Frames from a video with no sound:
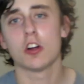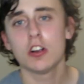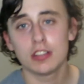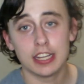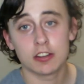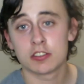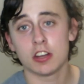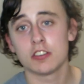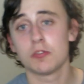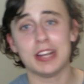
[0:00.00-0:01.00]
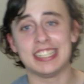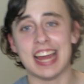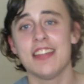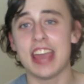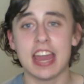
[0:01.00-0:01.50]
Currently, there is also a
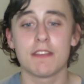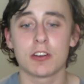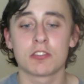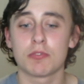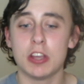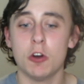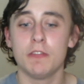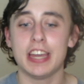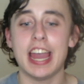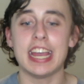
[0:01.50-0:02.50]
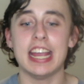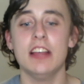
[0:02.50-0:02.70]
10th anniversary OVA